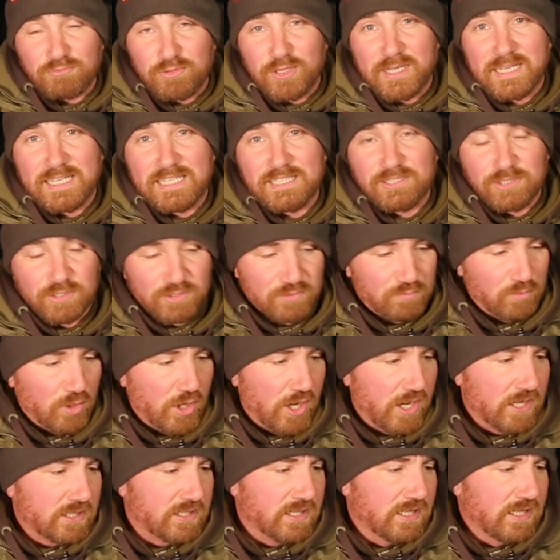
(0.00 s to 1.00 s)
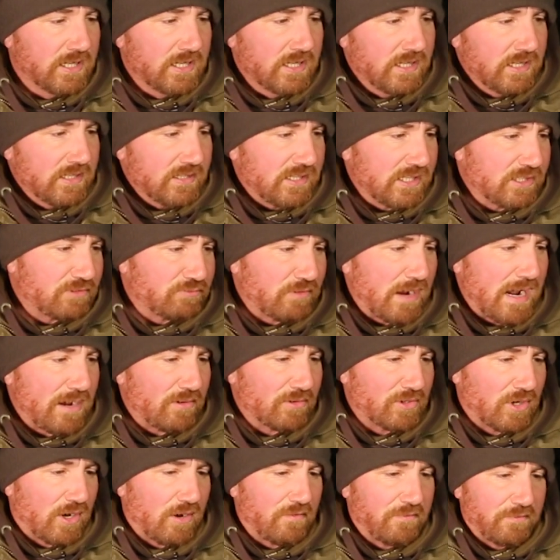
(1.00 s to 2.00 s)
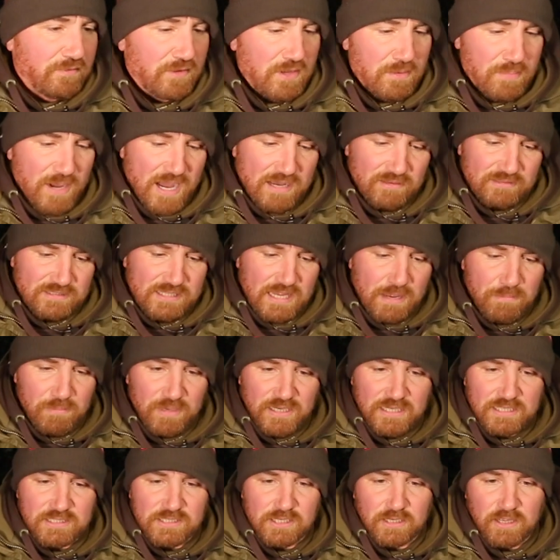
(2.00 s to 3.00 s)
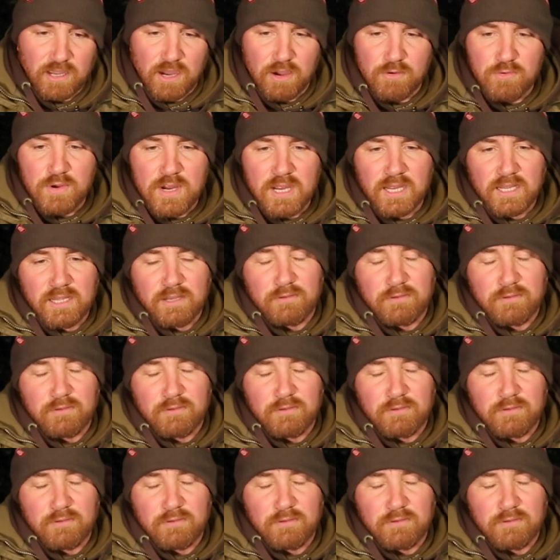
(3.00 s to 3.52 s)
really does work. This rattled off about 10 minutes ago